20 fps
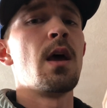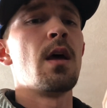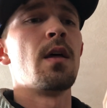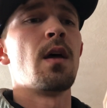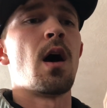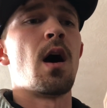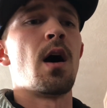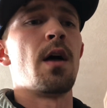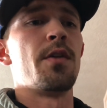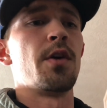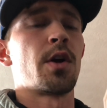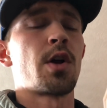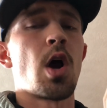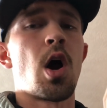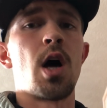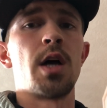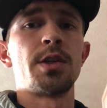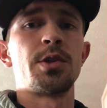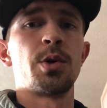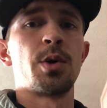Their
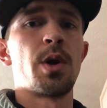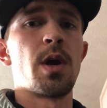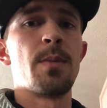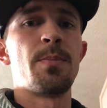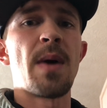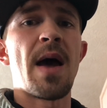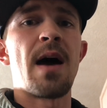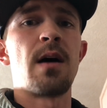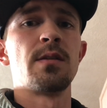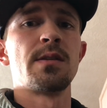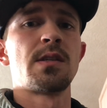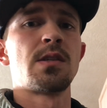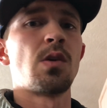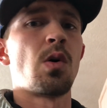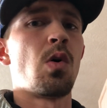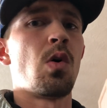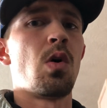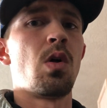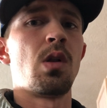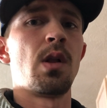Contra Grip
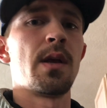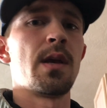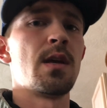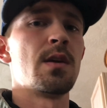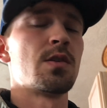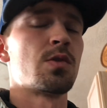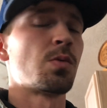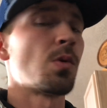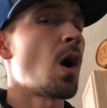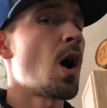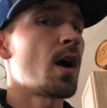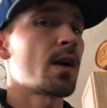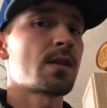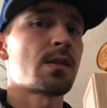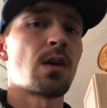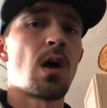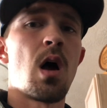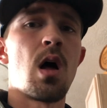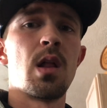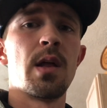outsole is rock
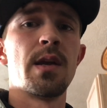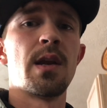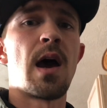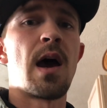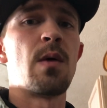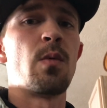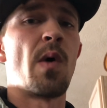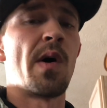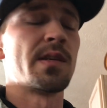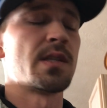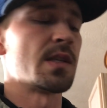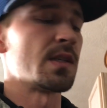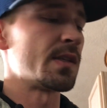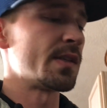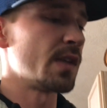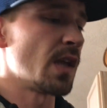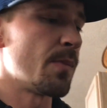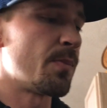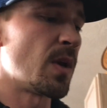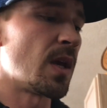solid. I wasn't
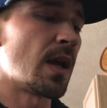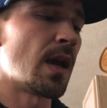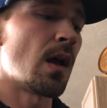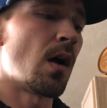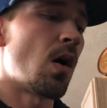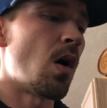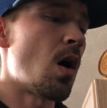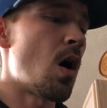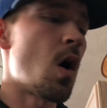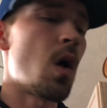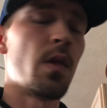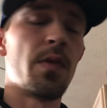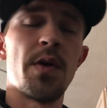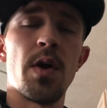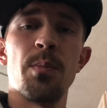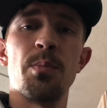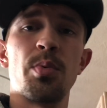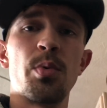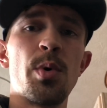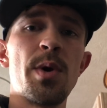slipping at all. They're
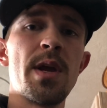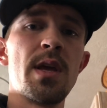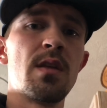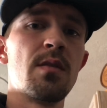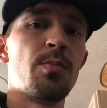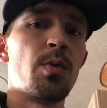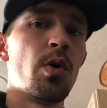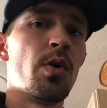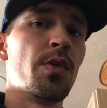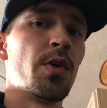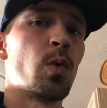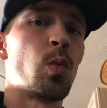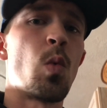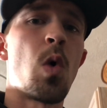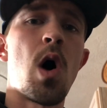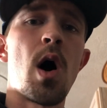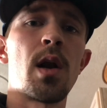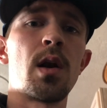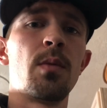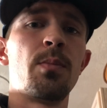breathable. They're
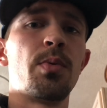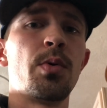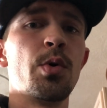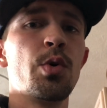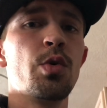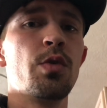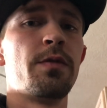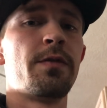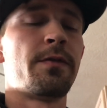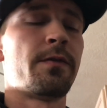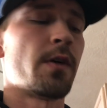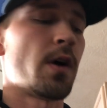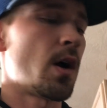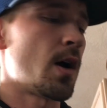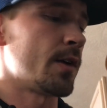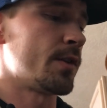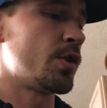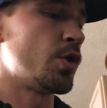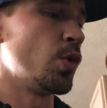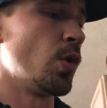waterproof
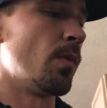to a